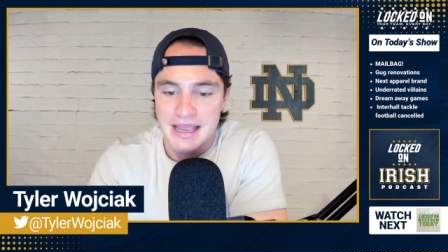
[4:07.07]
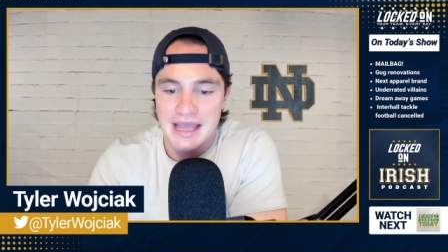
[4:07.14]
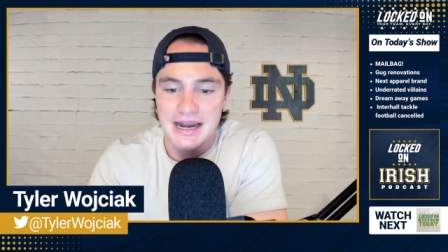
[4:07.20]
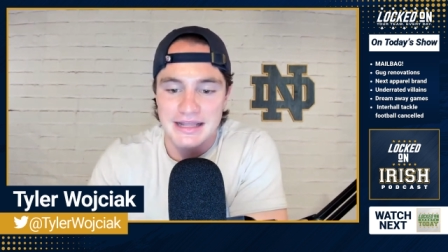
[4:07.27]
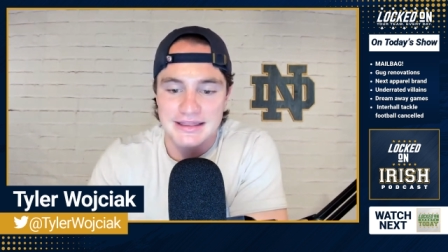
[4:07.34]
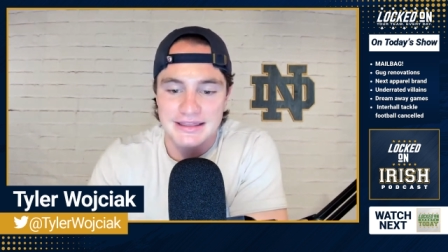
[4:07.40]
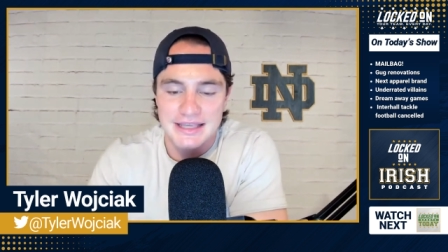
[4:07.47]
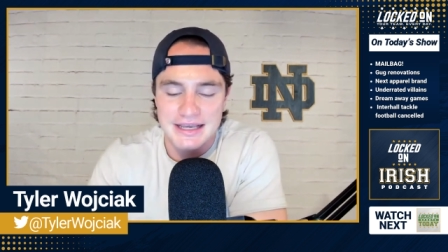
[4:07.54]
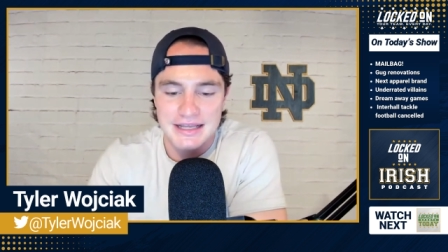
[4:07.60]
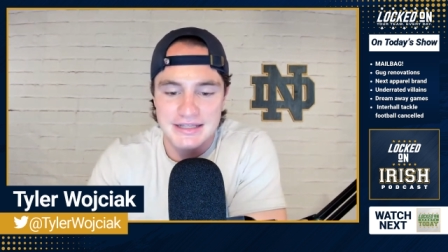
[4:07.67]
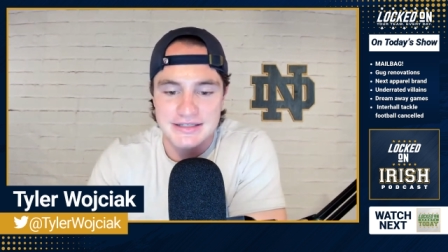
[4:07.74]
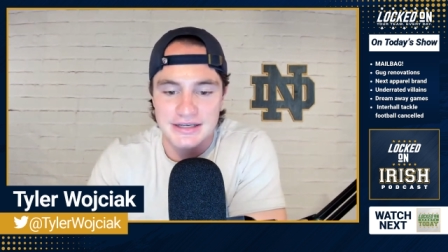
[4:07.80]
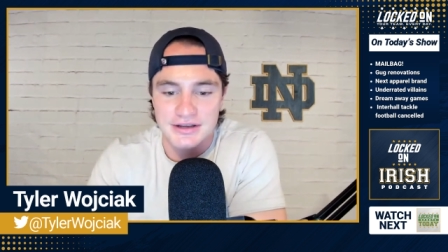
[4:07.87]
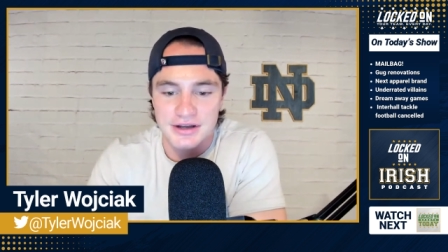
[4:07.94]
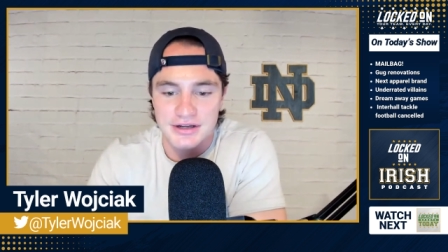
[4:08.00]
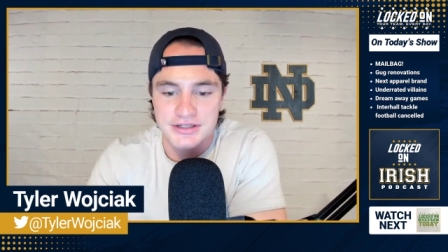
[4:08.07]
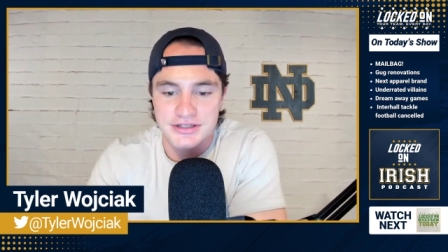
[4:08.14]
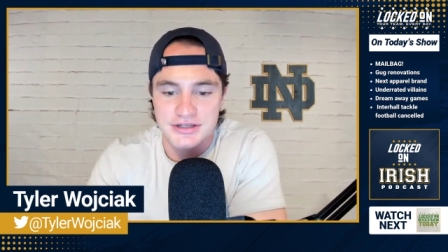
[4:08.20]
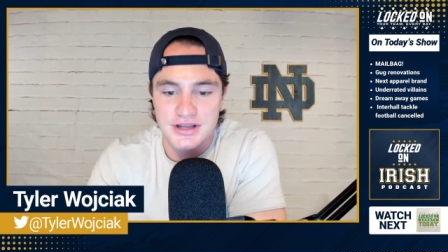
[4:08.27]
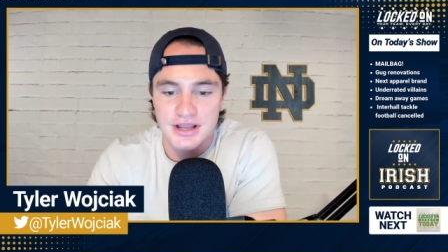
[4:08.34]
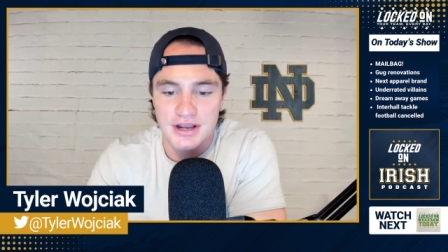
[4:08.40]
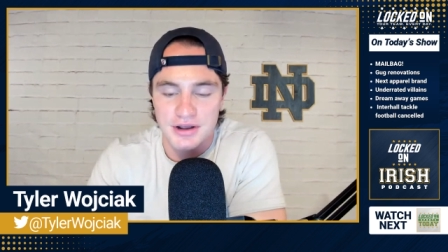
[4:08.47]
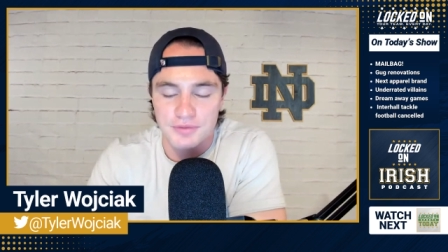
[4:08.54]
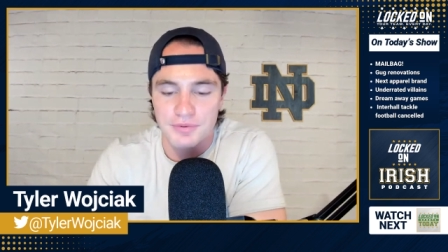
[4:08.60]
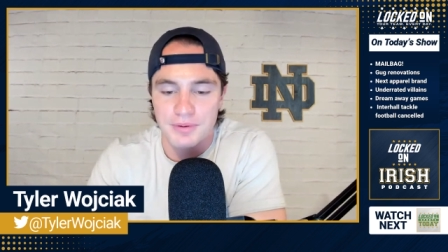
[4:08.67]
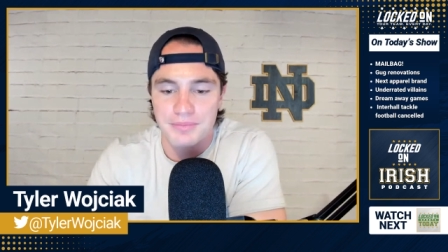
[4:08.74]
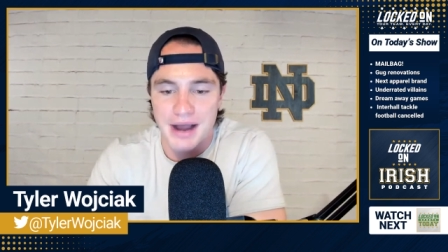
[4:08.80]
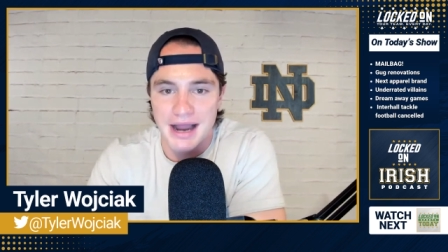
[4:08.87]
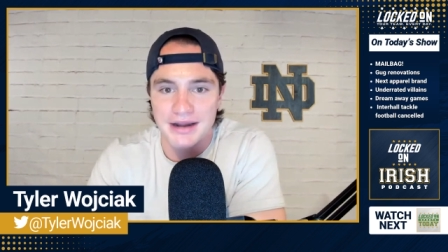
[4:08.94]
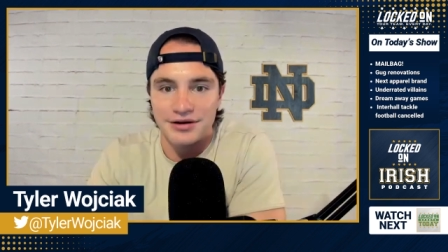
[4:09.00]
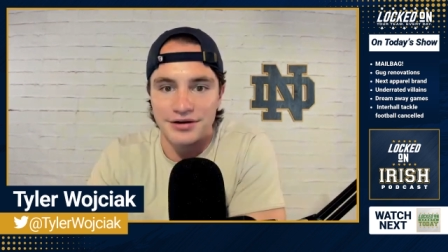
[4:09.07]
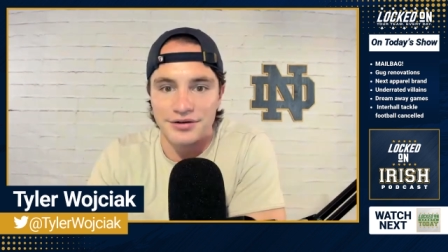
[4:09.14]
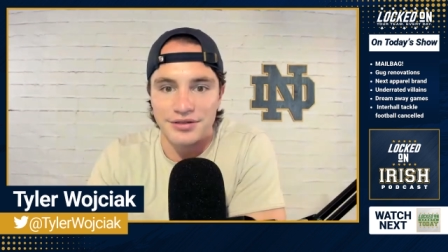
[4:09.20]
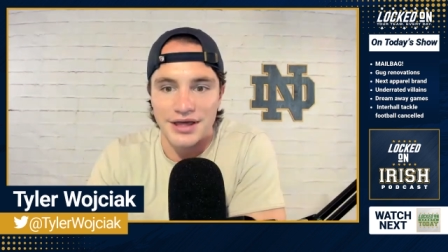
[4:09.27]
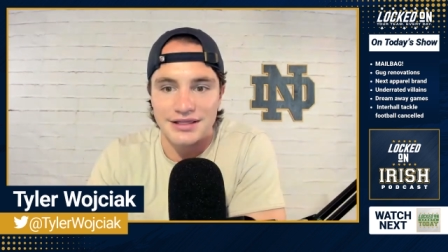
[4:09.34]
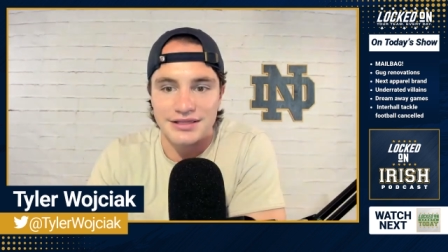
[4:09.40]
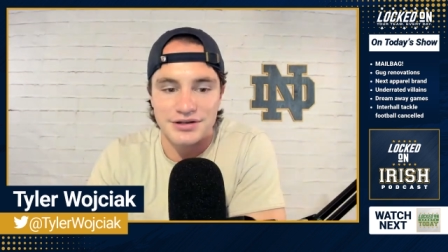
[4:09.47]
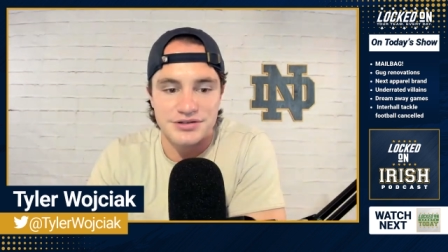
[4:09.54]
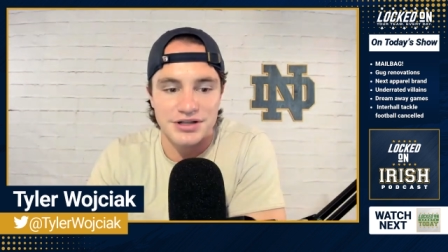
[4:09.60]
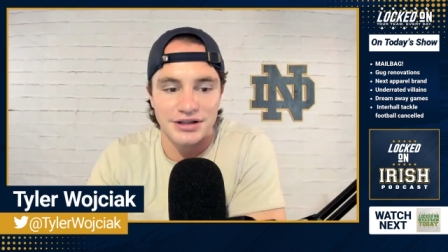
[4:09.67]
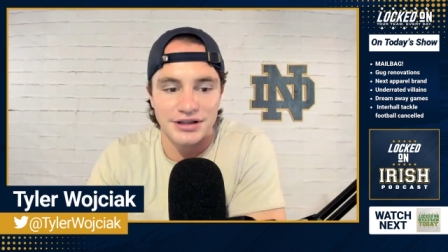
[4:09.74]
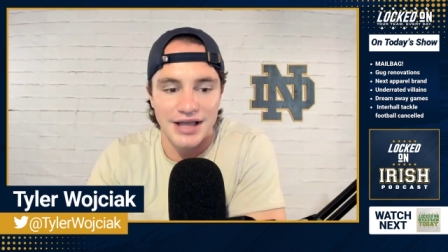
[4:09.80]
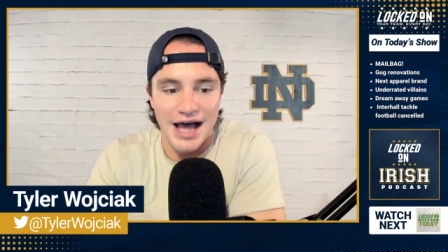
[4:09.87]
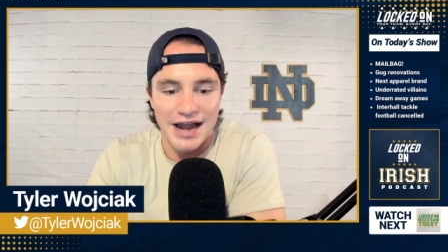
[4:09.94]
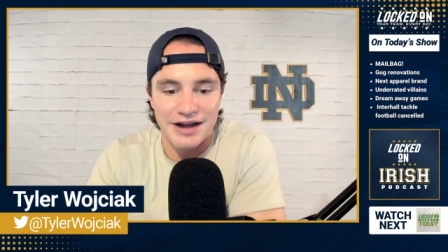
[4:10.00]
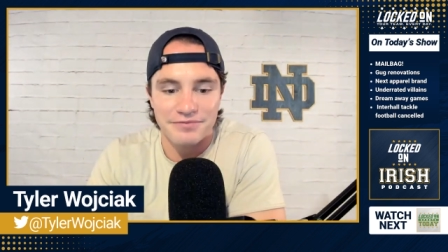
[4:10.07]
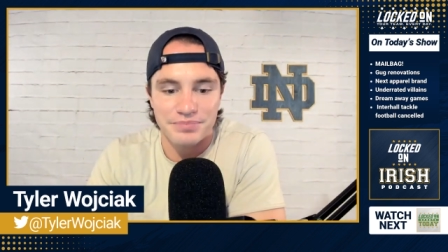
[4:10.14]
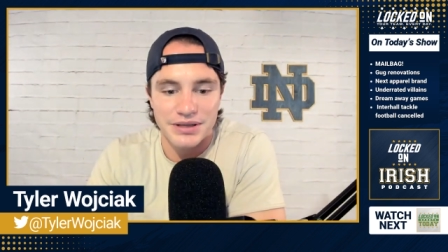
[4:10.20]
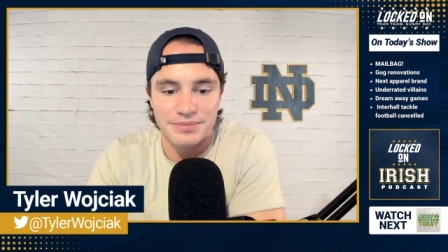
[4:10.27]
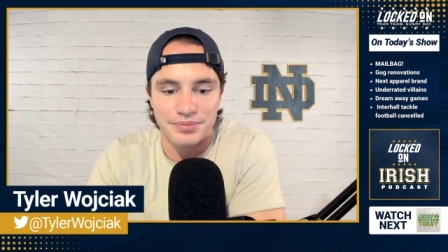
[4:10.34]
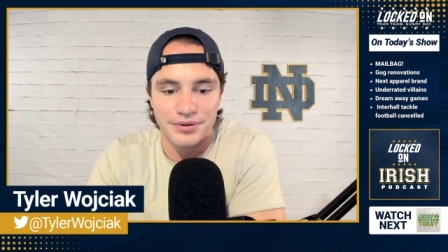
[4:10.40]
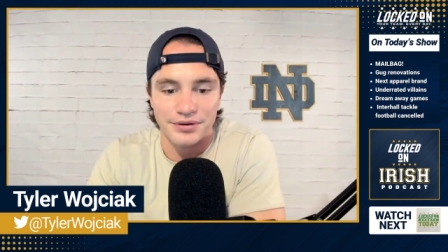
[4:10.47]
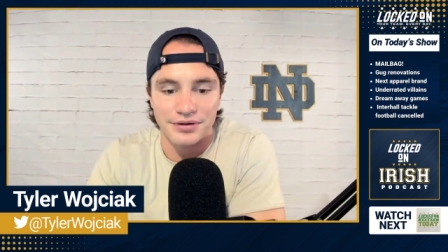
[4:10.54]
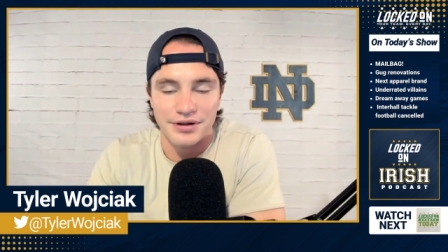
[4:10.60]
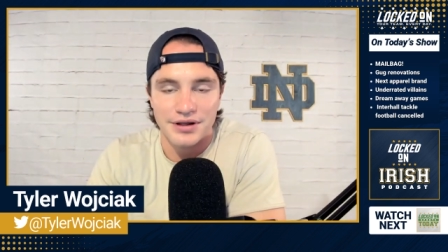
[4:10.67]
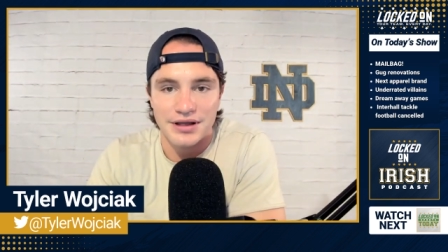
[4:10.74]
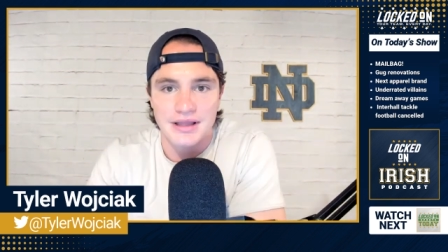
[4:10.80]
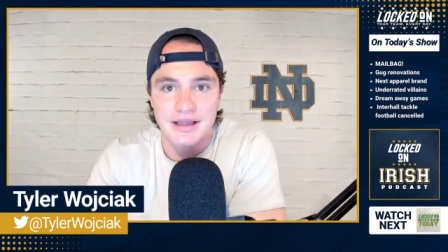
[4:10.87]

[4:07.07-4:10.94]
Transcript: And I think it's a good, a good reminder that there's a lot of people,